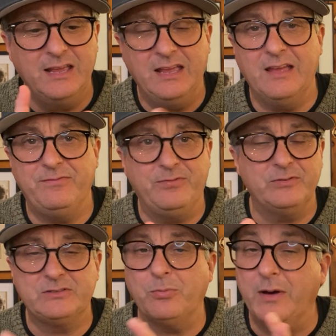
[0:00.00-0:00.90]
if
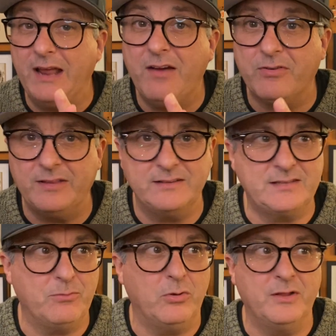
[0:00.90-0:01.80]
whatever, they say, well,